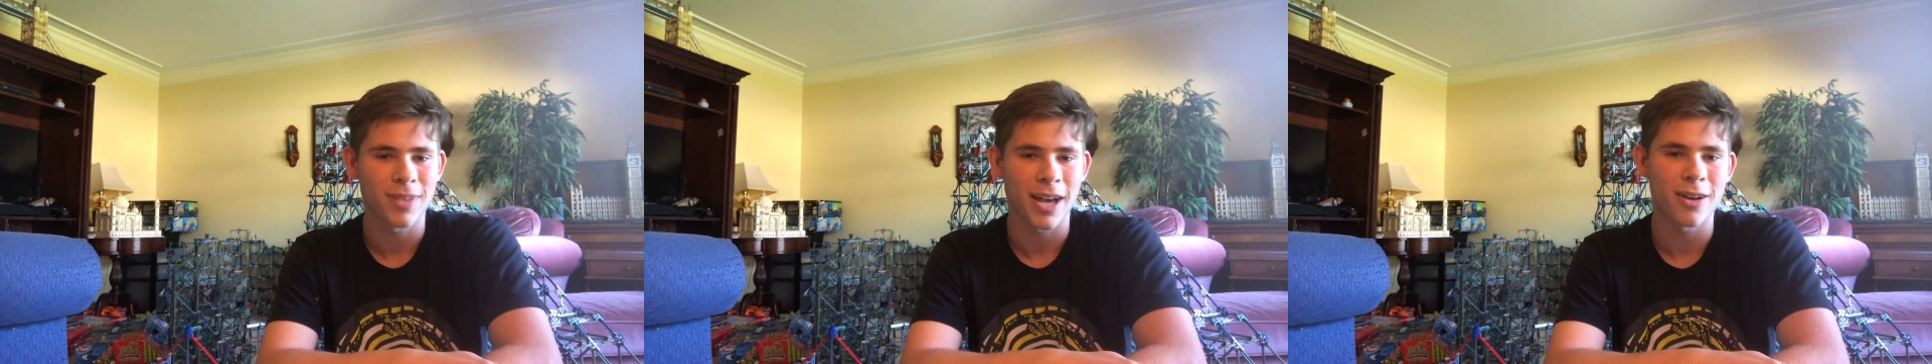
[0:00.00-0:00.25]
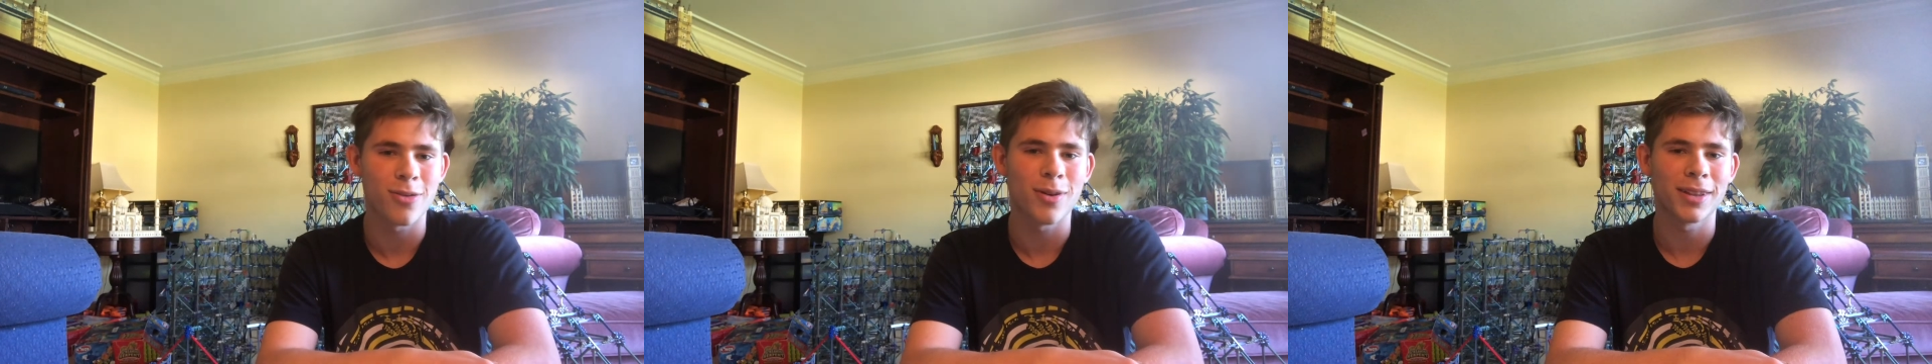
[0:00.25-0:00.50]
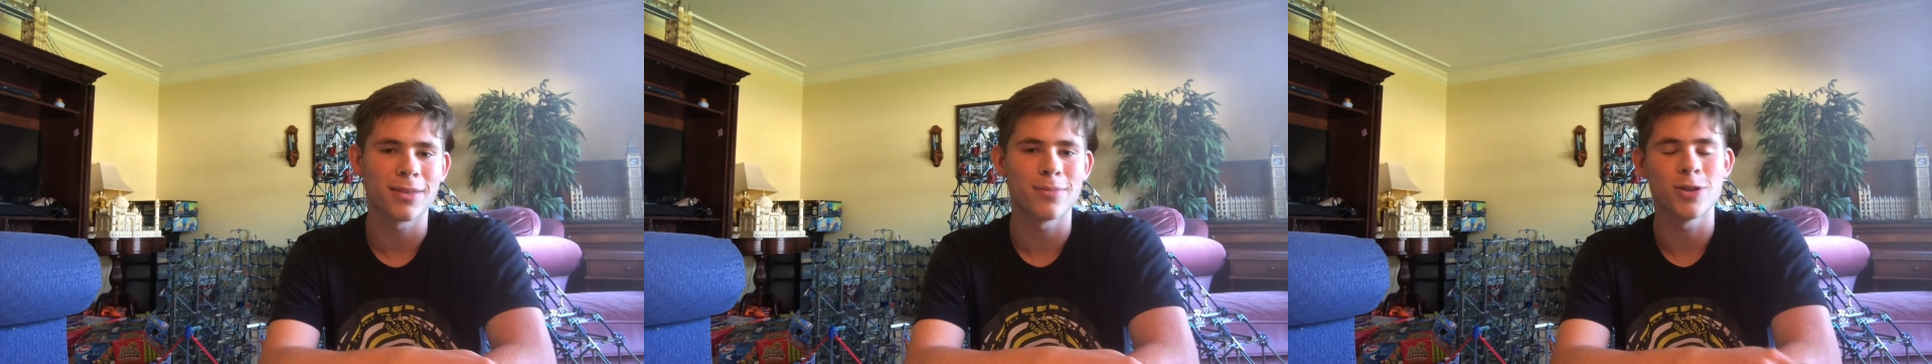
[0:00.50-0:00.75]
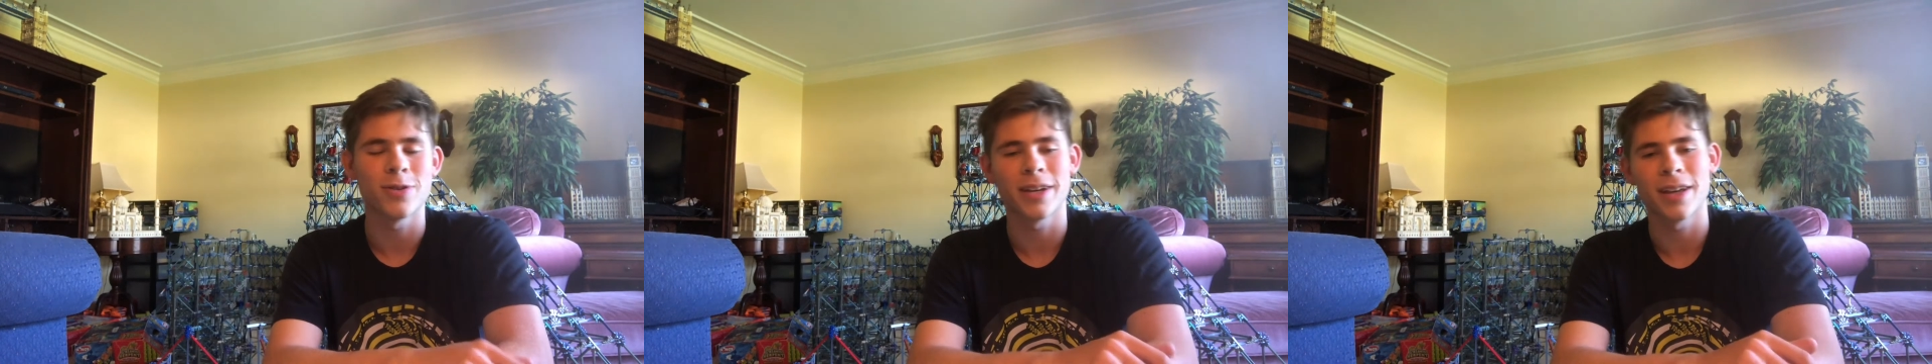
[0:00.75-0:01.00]
I don't want
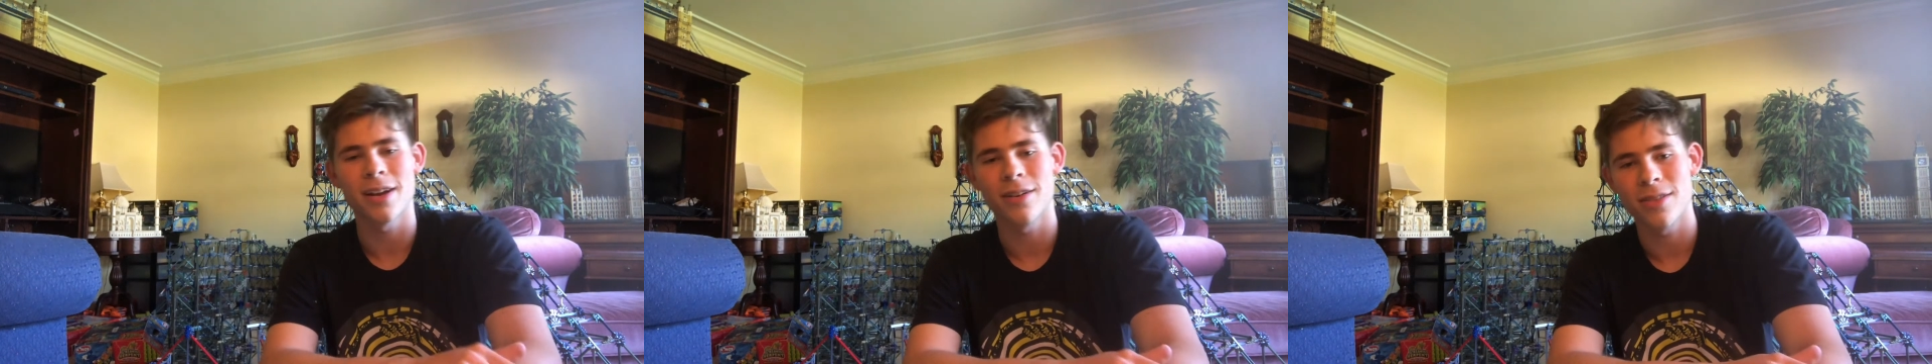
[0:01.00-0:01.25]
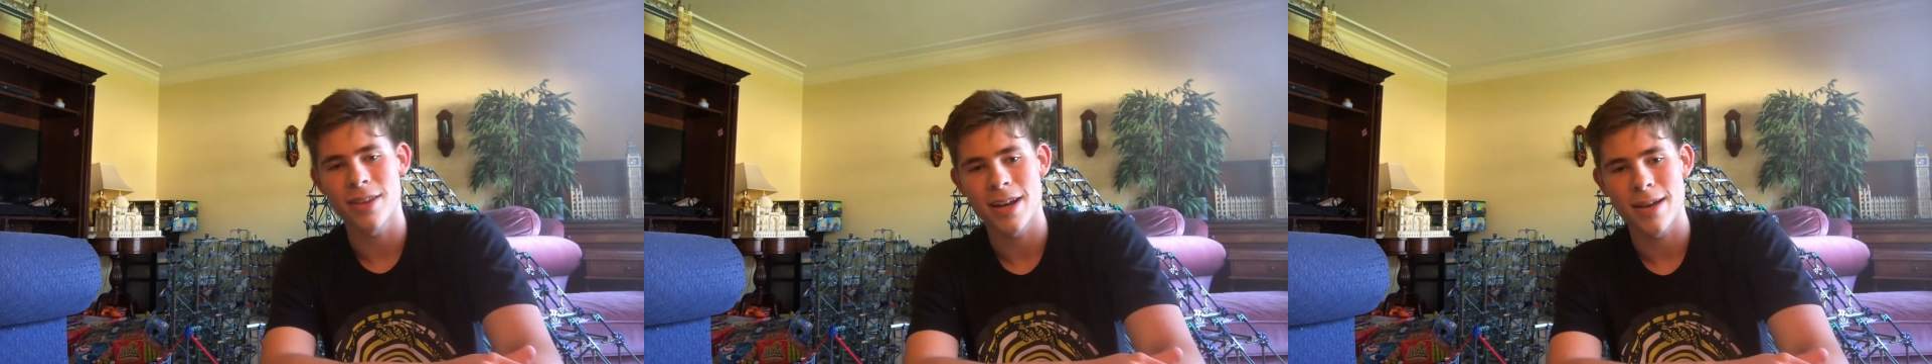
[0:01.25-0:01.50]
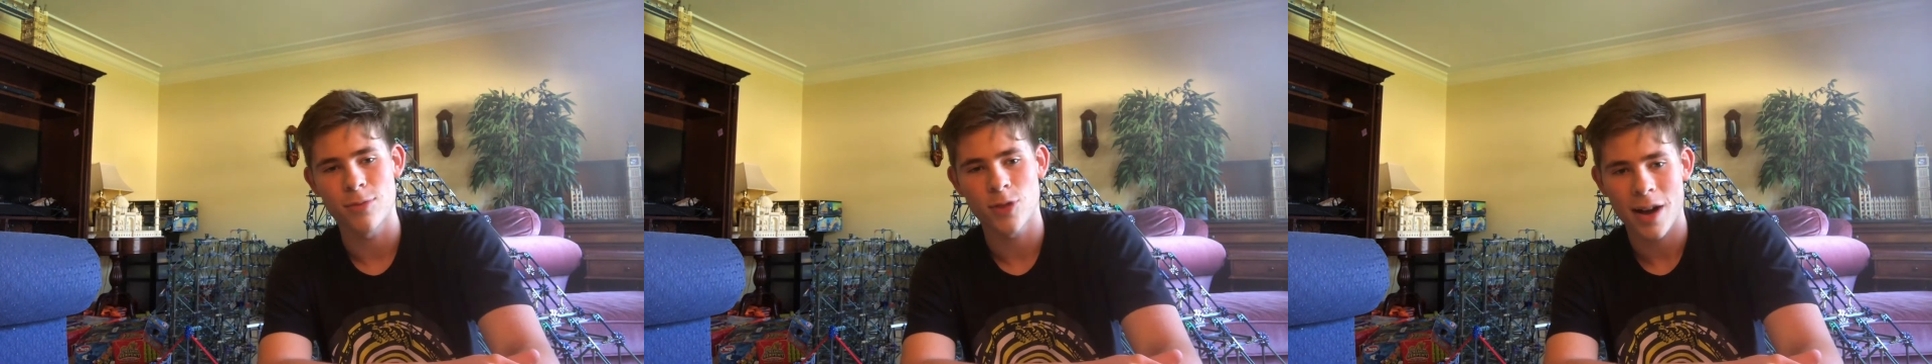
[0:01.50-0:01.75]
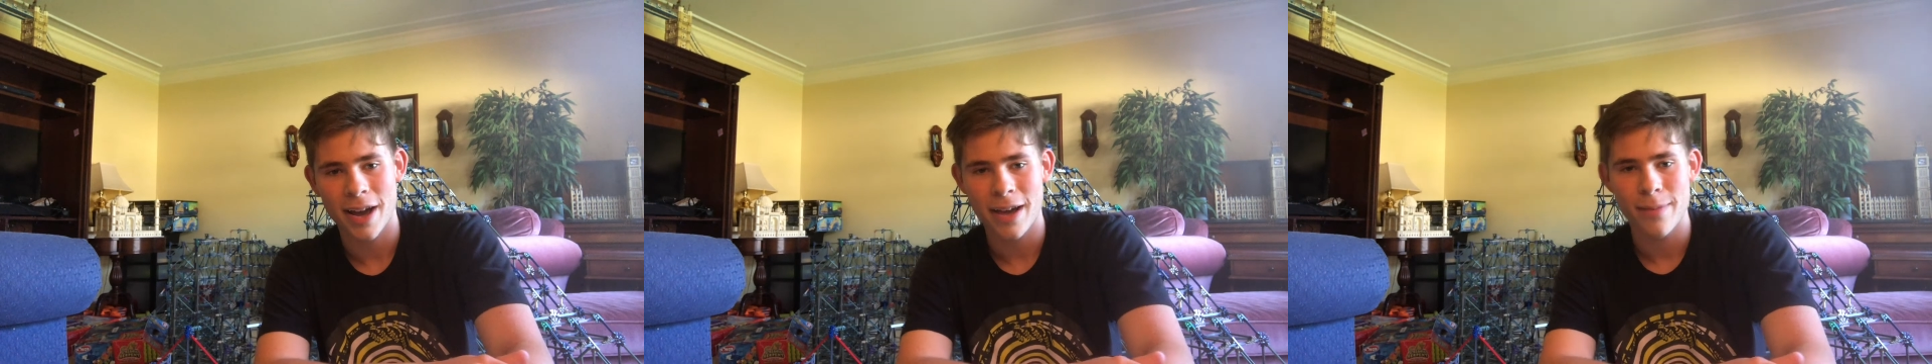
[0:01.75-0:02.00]
them doing it under the name
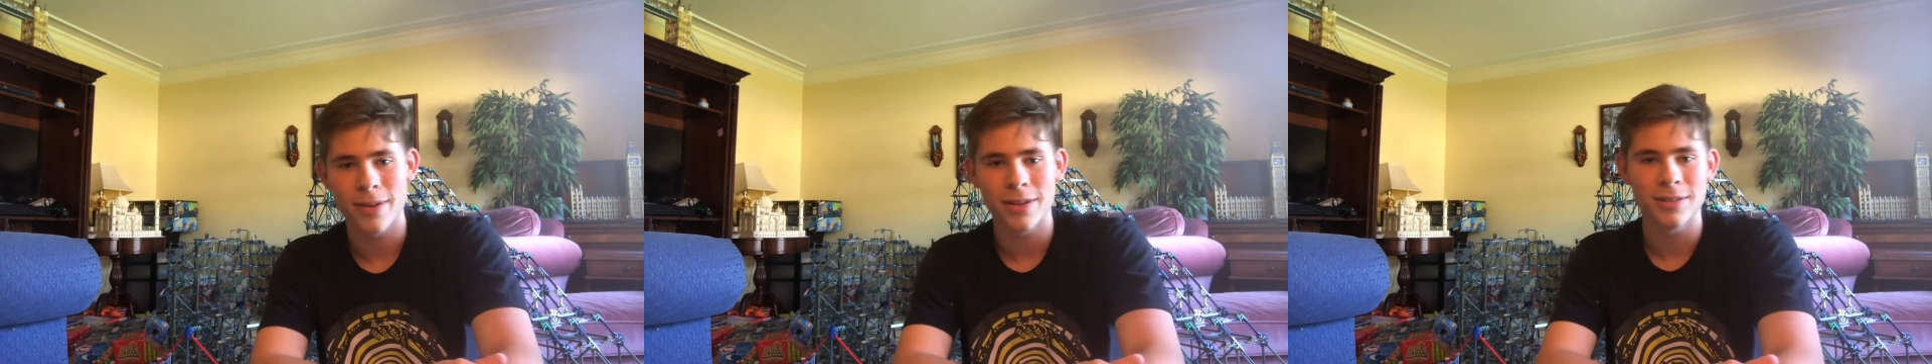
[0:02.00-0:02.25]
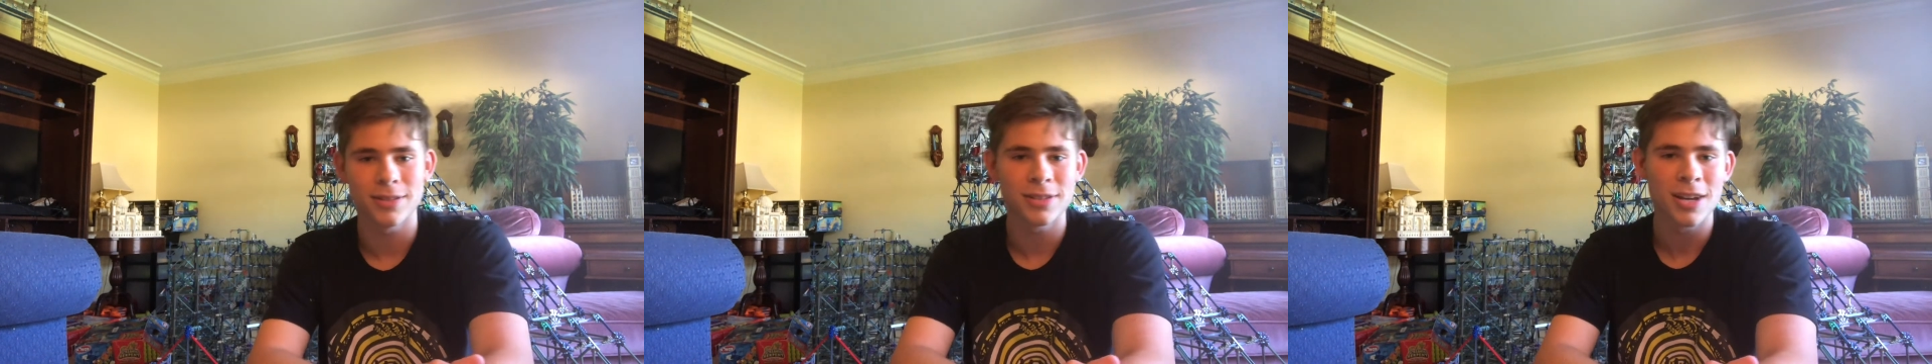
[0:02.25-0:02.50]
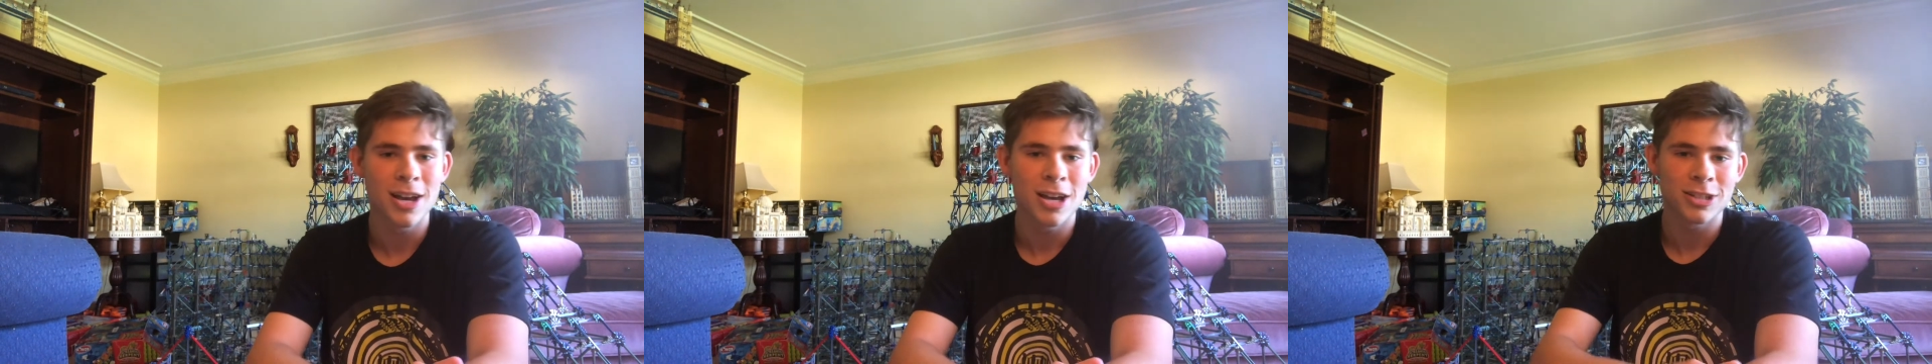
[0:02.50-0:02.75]
Dry Eye Builds.